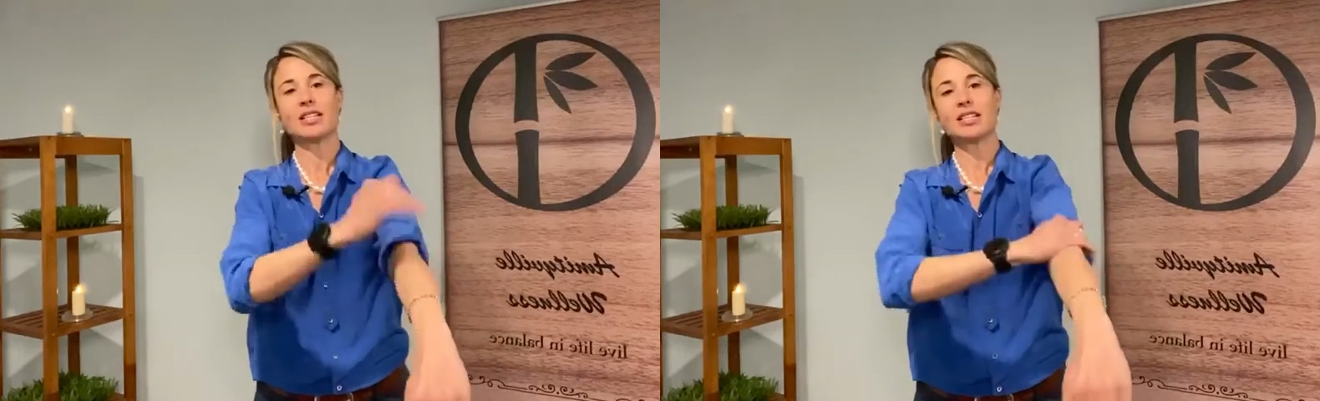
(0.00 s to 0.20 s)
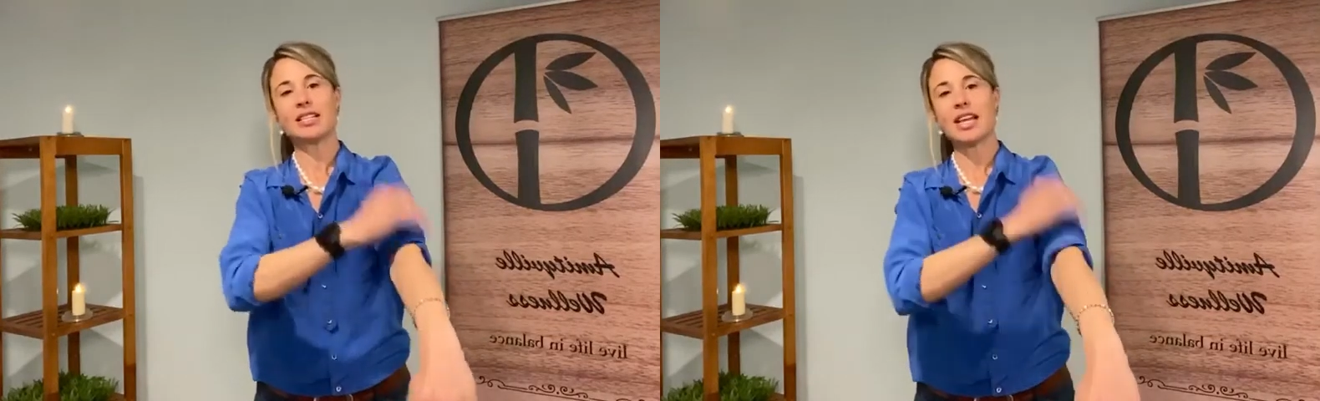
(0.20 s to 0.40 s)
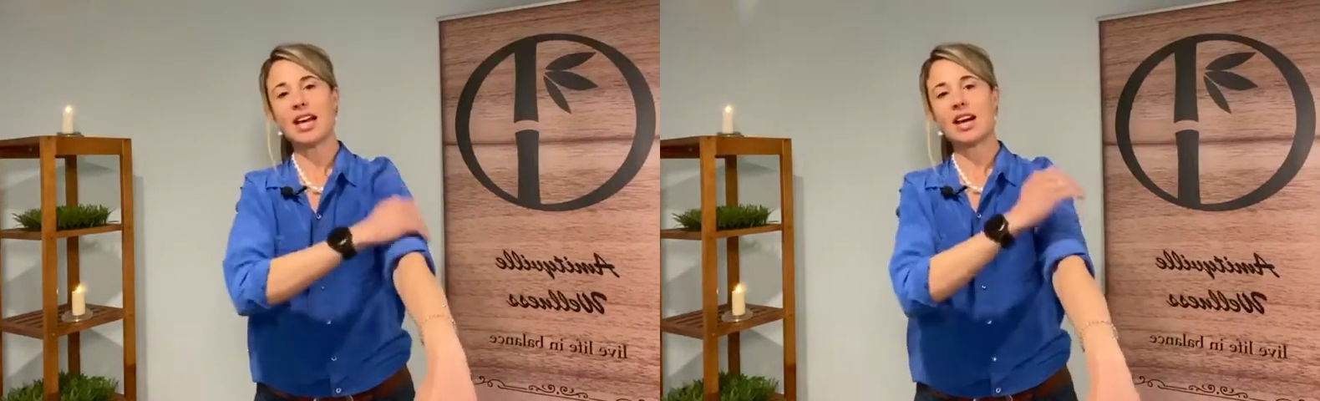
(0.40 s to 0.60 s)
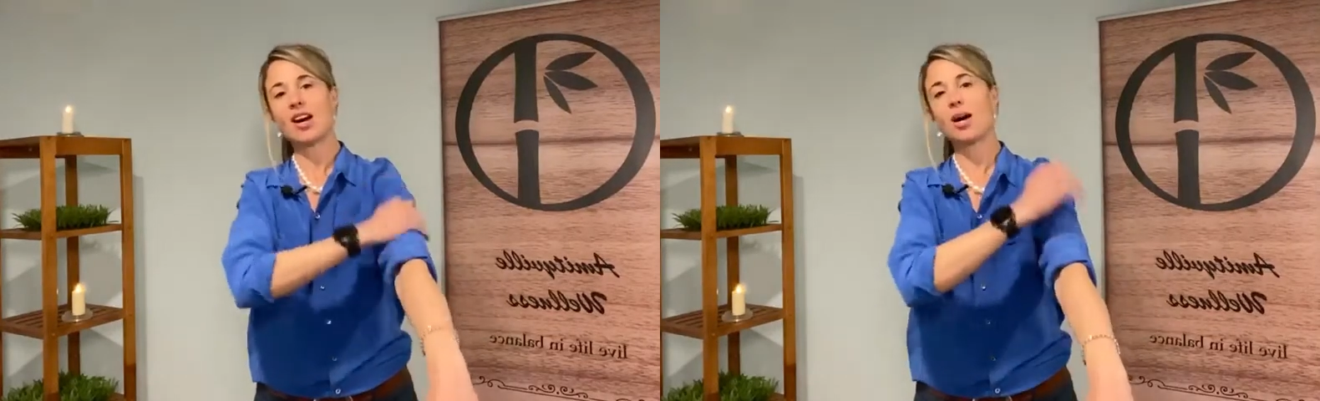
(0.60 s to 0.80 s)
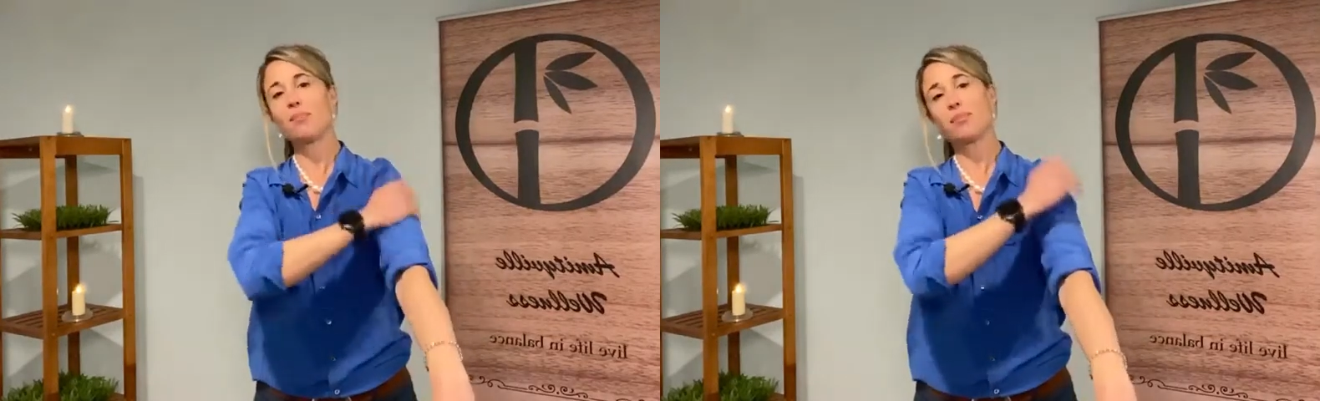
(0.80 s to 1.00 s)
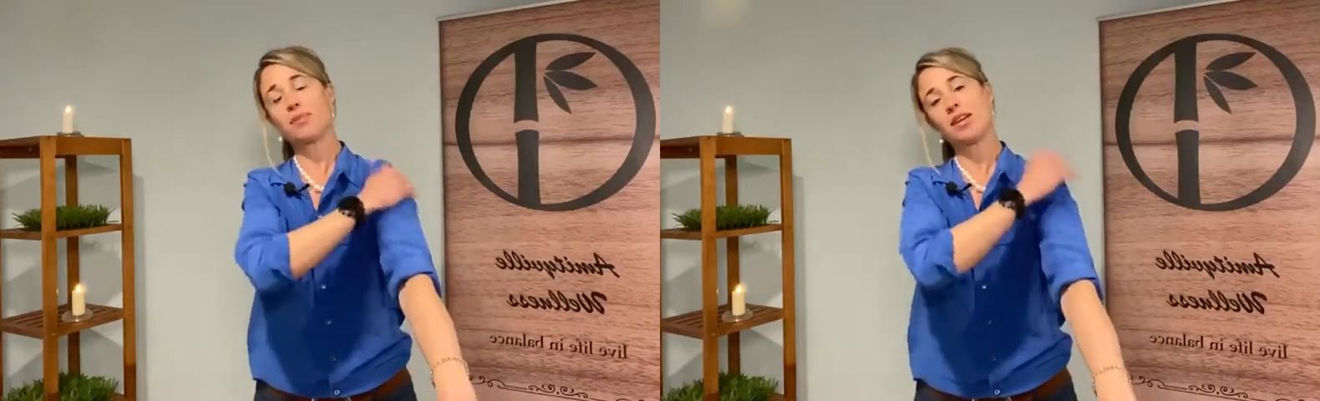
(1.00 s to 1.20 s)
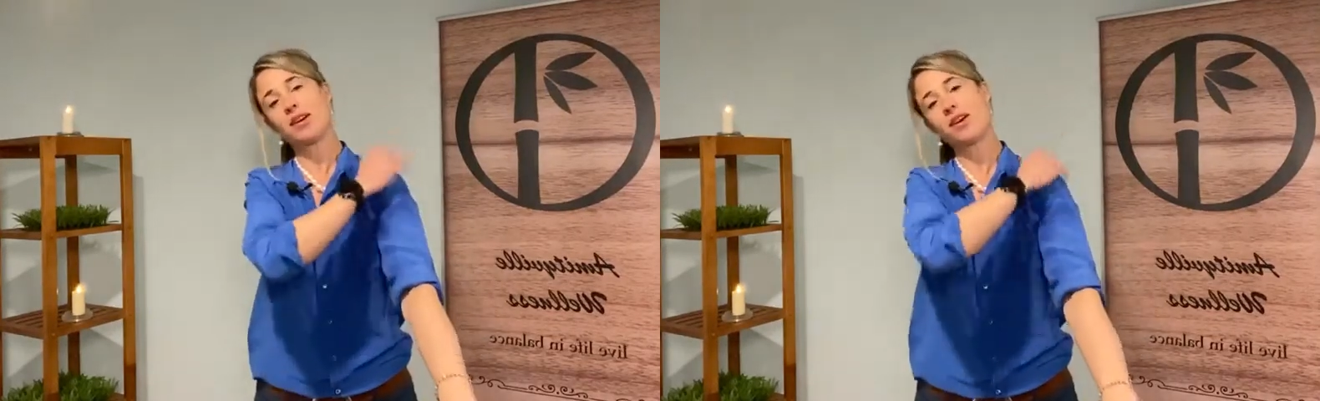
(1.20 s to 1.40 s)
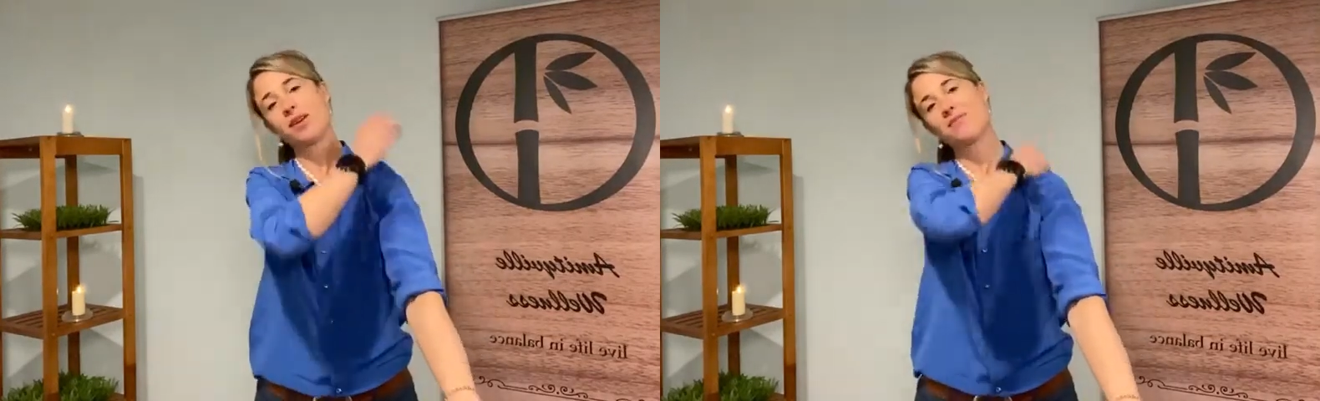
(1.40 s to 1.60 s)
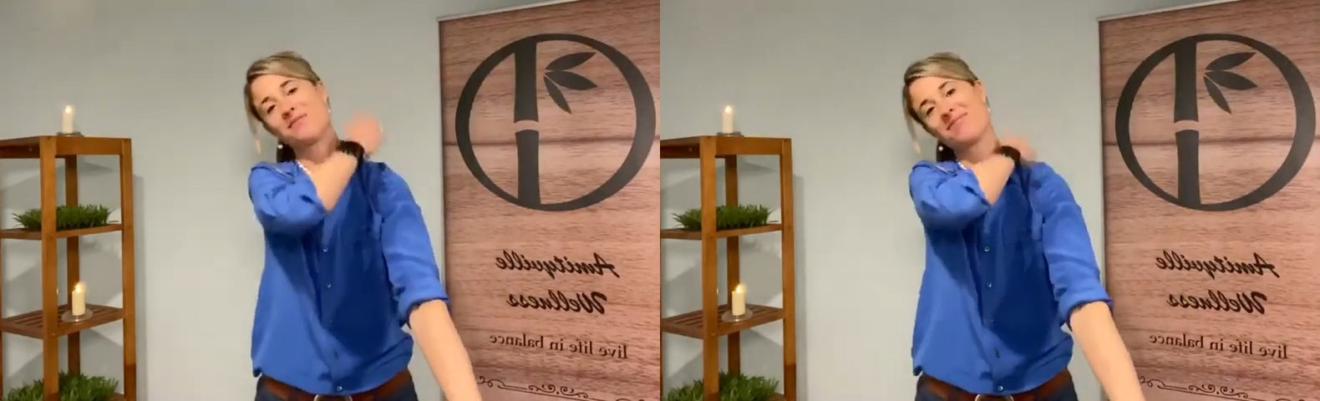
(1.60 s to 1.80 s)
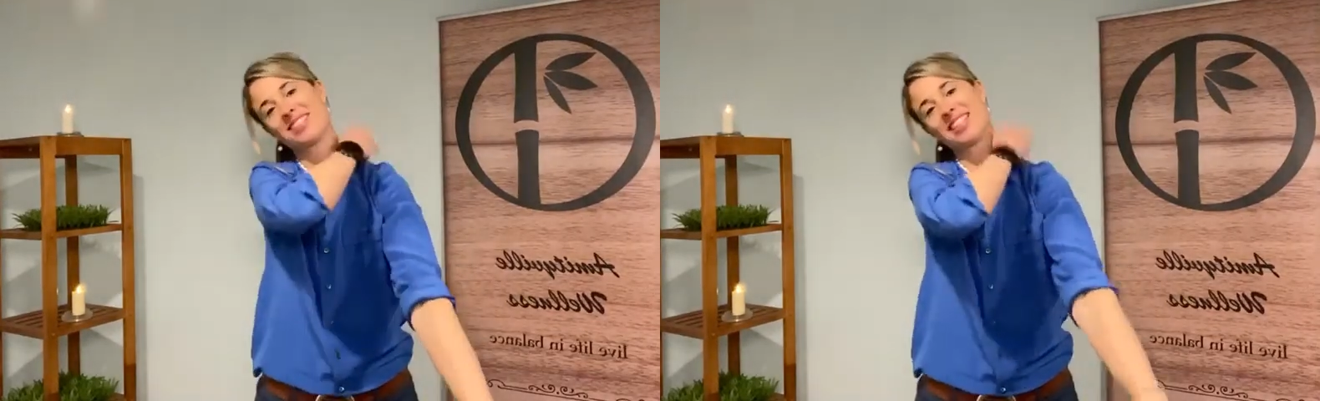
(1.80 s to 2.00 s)
down, up the arm,
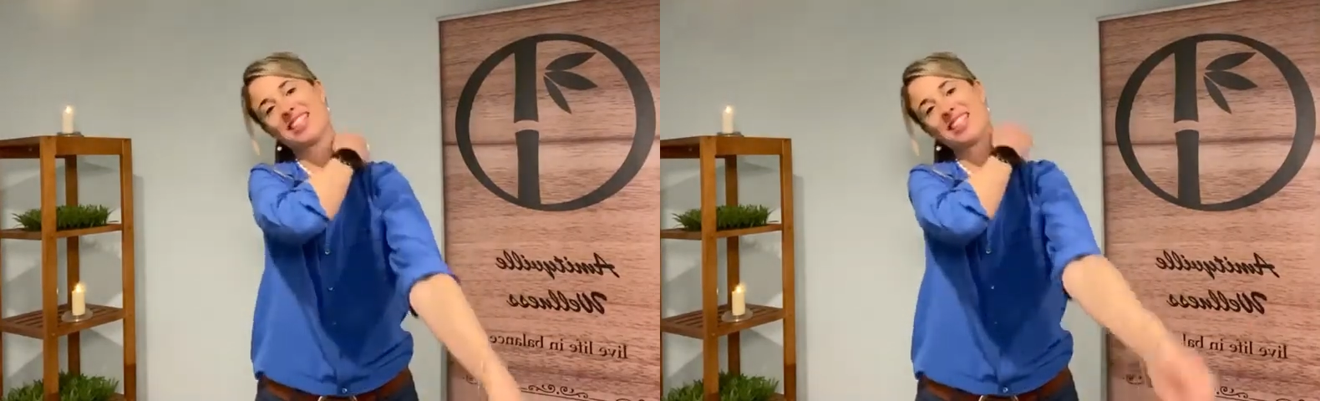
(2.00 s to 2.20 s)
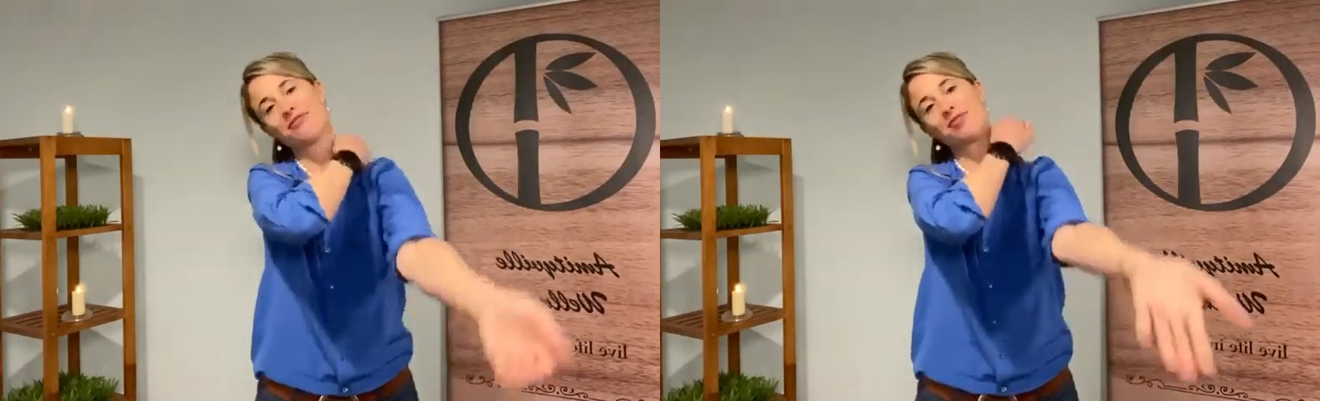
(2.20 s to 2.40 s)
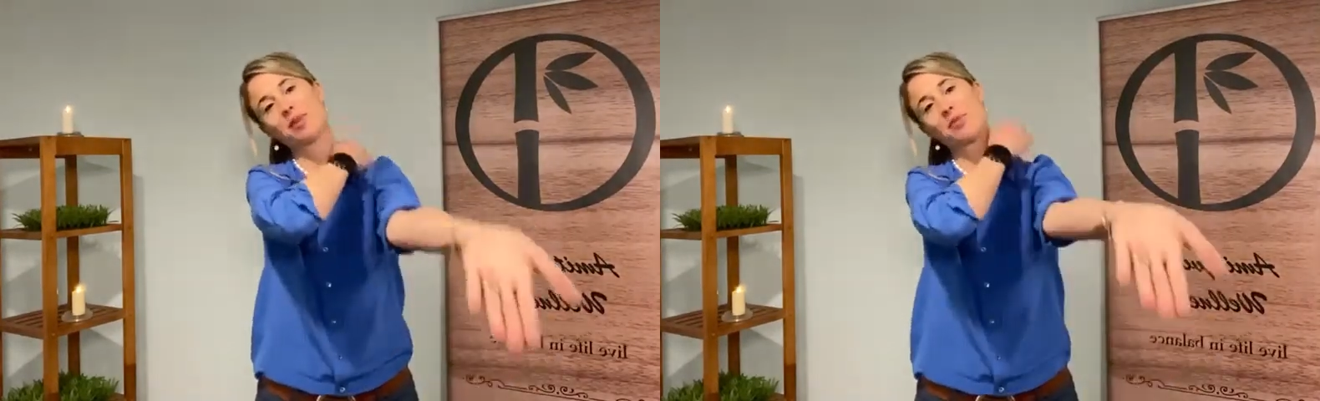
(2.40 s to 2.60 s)
flip